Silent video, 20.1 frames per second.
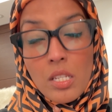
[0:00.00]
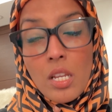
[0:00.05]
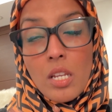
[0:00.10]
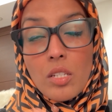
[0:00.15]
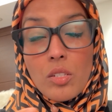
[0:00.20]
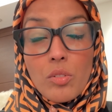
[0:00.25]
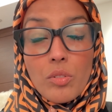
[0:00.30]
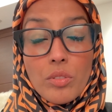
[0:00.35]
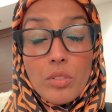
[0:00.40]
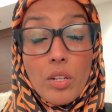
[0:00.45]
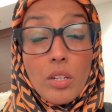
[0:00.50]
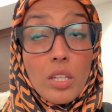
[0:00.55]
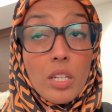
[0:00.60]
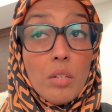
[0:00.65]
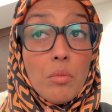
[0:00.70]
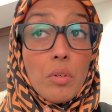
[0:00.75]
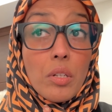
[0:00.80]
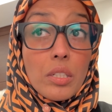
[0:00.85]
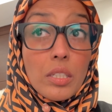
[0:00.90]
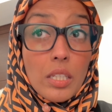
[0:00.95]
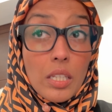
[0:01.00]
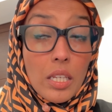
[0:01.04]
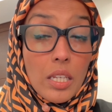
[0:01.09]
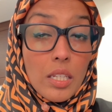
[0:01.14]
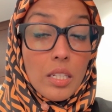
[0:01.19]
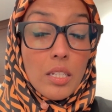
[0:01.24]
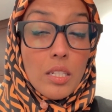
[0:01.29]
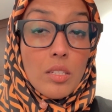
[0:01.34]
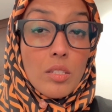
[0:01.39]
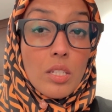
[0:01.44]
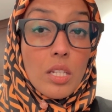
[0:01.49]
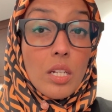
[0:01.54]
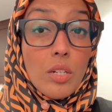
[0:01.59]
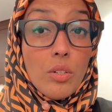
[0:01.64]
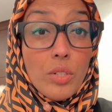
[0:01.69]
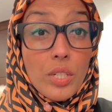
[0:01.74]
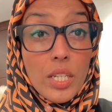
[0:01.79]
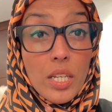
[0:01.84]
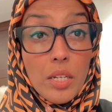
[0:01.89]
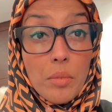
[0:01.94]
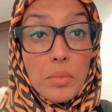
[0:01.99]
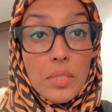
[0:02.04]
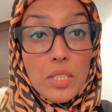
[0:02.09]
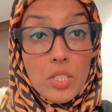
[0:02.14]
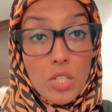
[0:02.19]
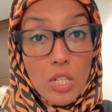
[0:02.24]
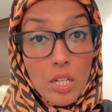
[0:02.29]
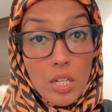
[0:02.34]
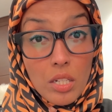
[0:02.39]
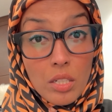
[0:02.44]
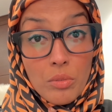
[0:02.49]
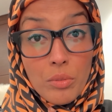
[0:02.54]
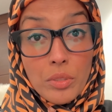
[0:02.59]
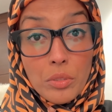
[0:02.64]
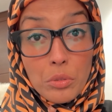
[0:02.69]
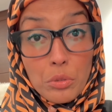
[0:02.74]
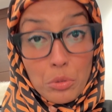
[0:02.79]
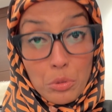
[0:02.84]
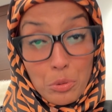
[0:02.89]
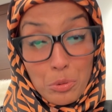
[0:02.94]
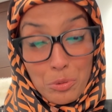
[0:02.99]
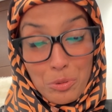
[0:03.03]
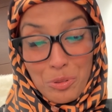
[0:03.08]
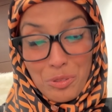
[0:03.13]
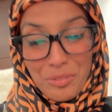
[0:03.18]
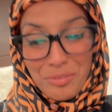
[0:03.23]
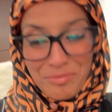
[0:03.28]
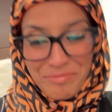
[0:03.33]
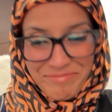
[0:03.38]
So we're talking about the kid. He said, oh yeah, my child went to school.